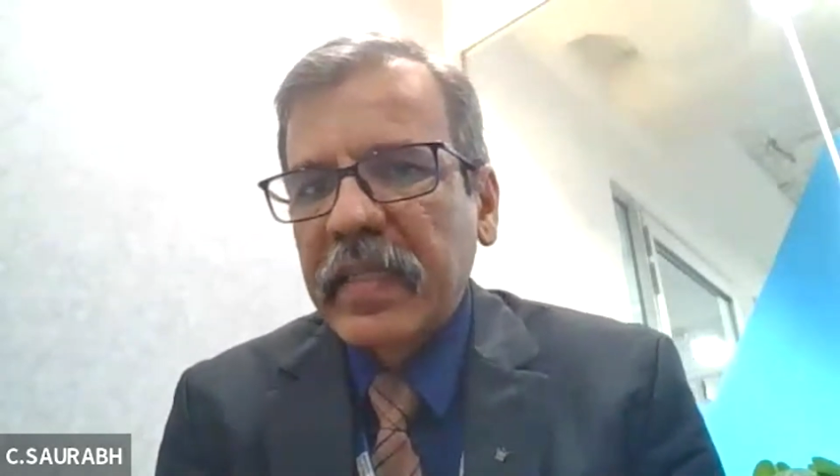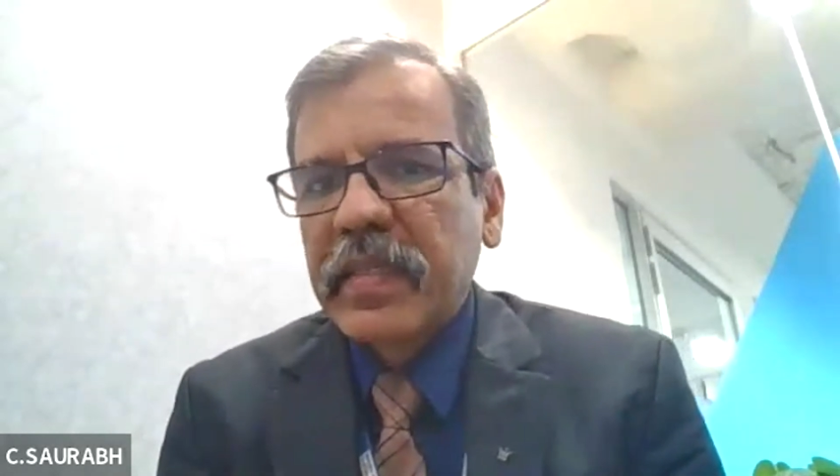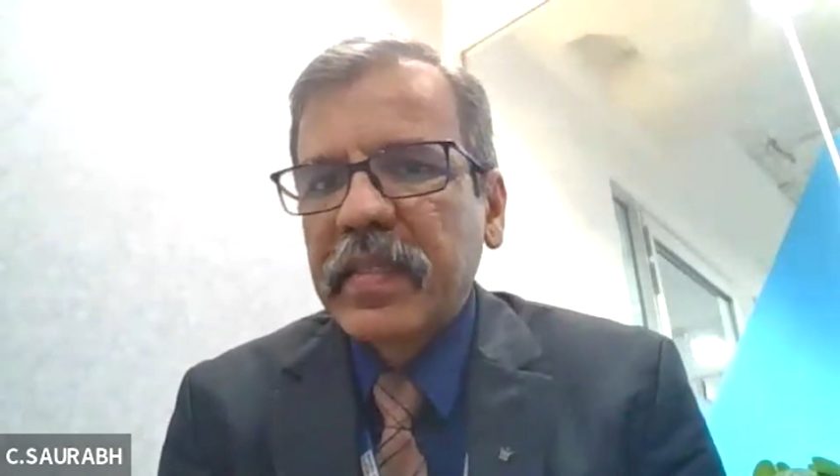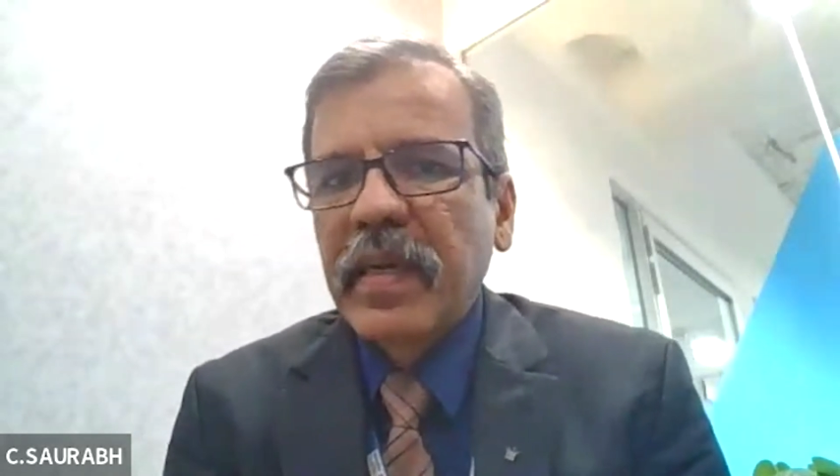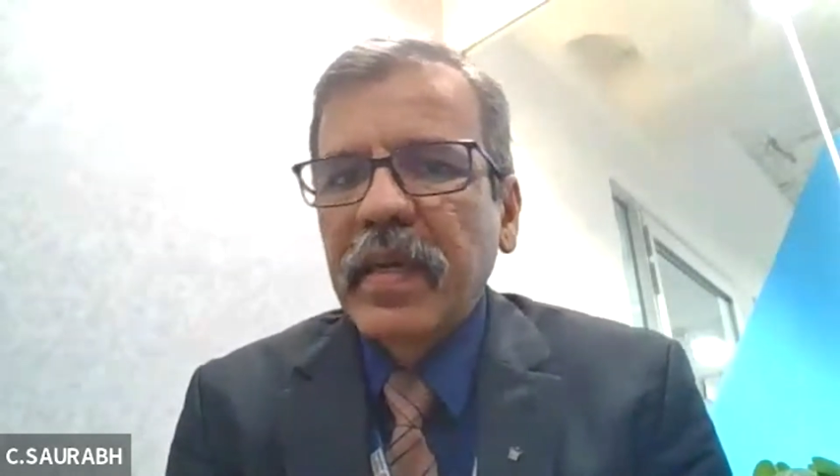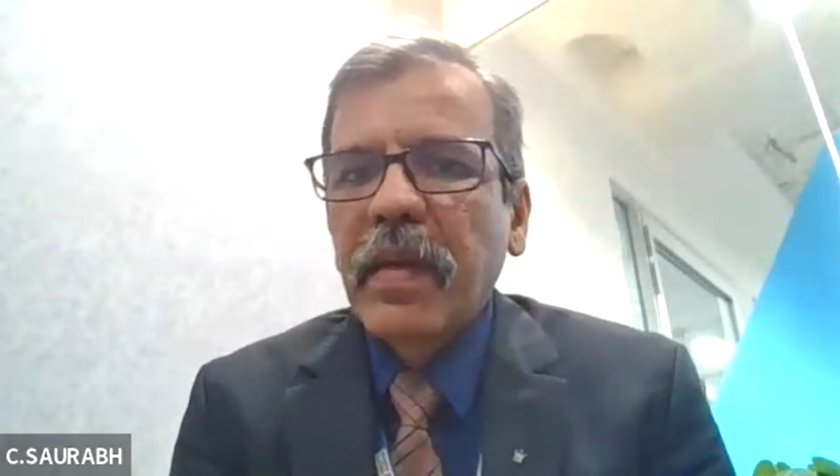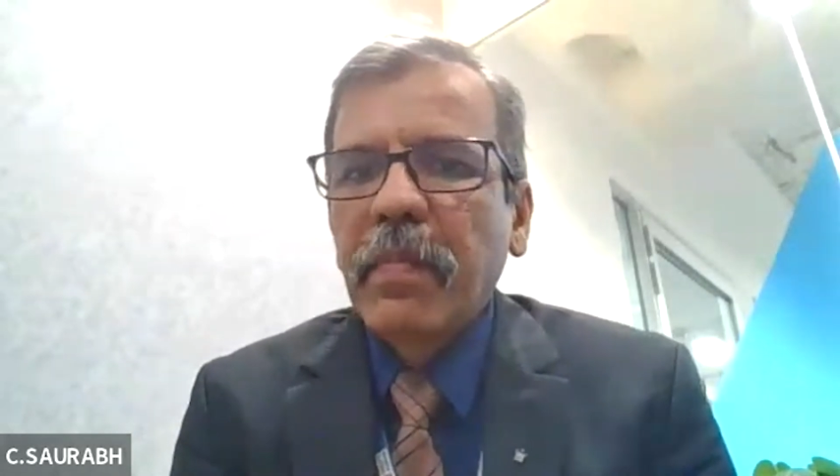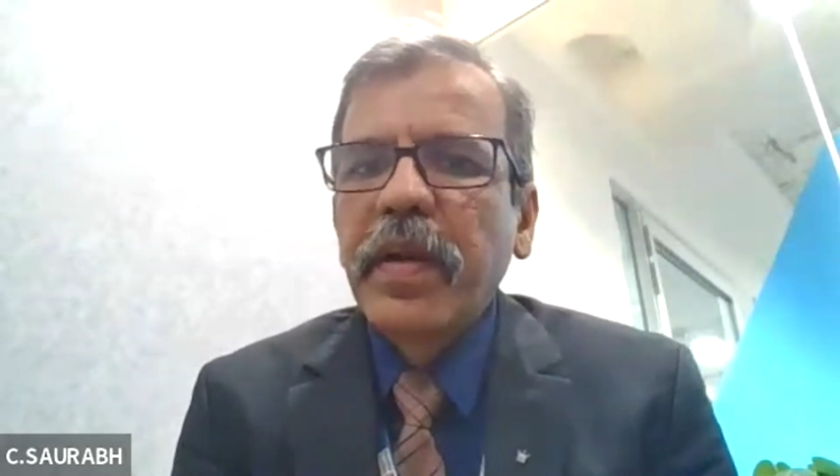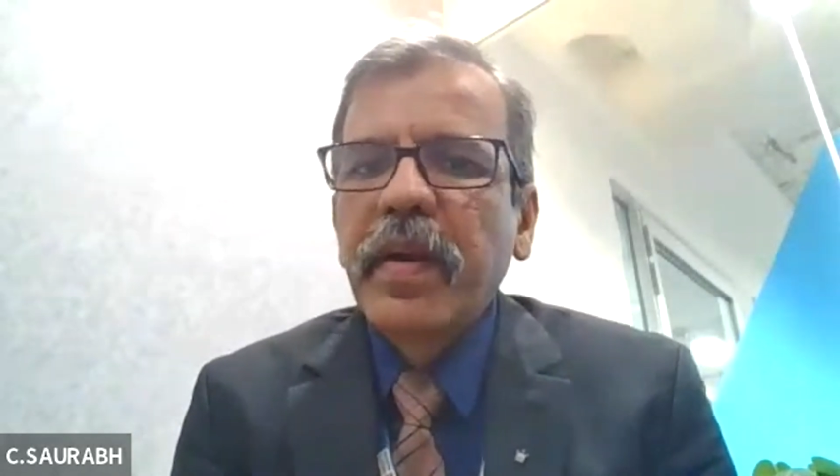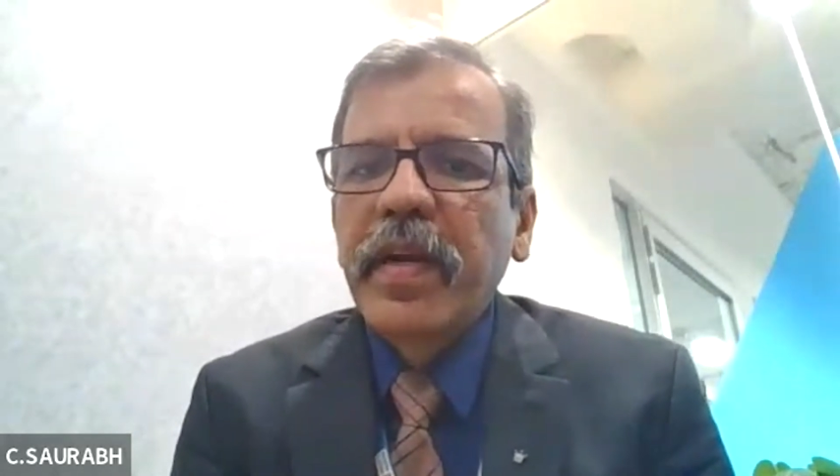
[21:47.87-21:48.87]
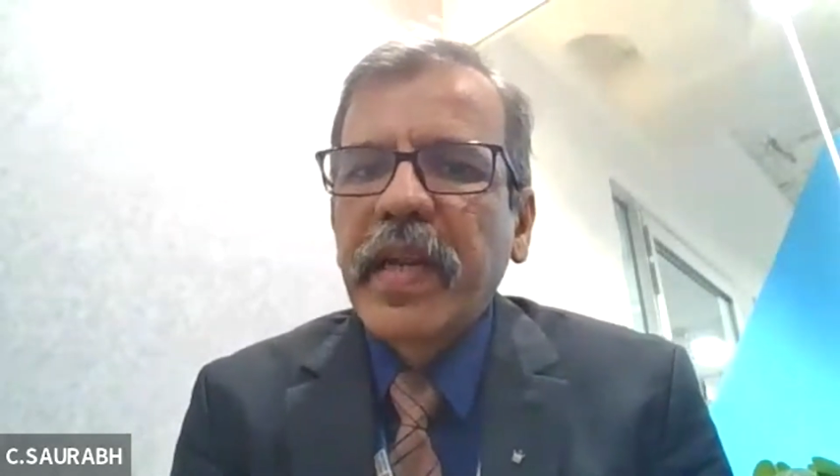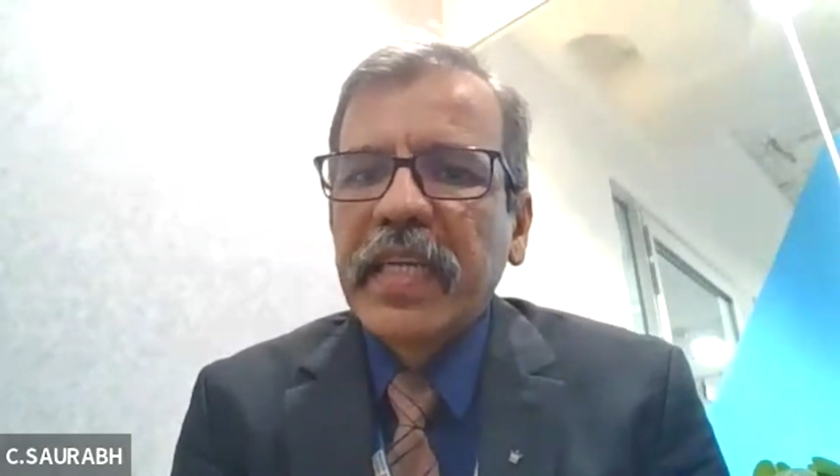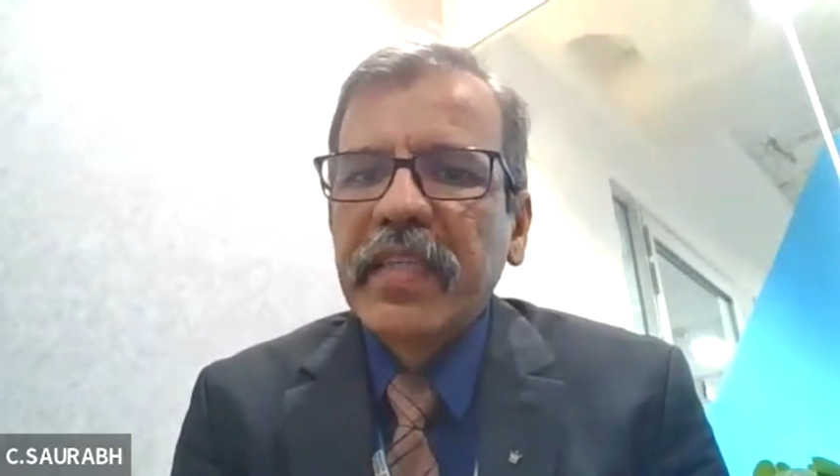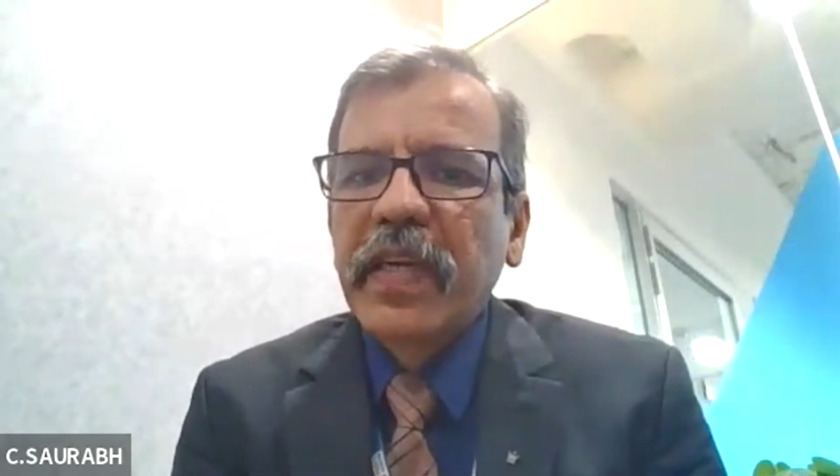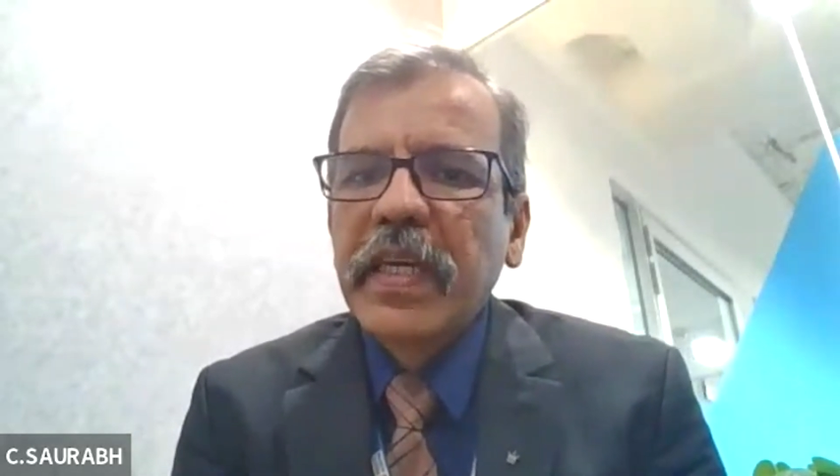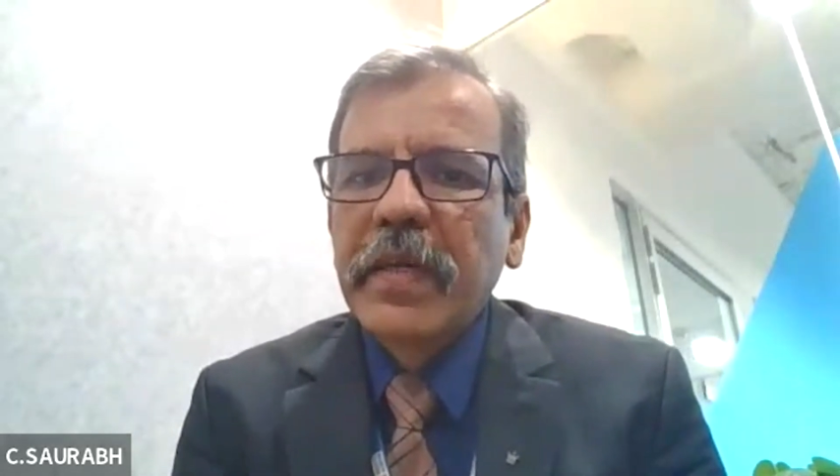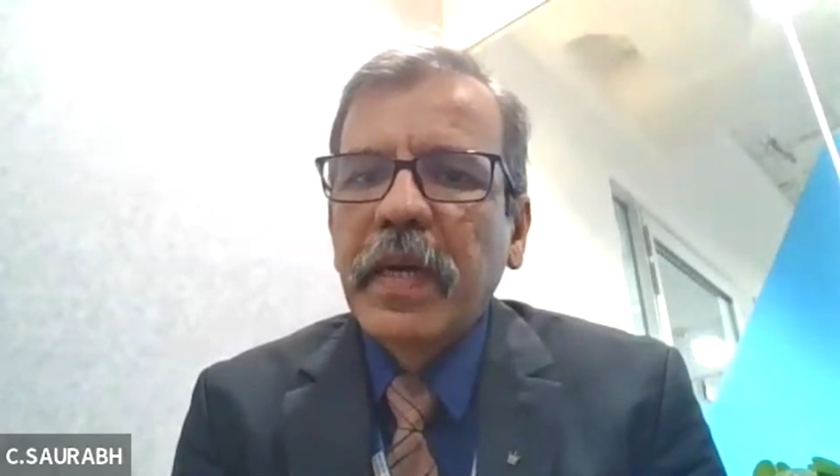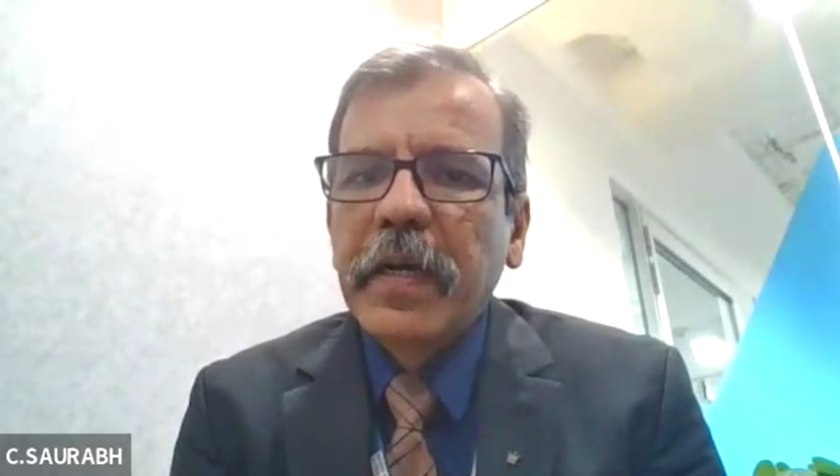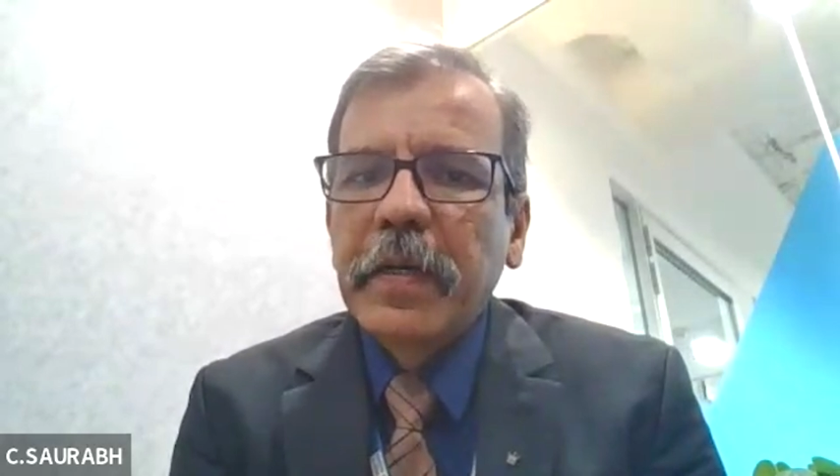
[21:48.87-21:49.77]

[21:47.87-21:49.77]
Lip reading: is completely tax-free.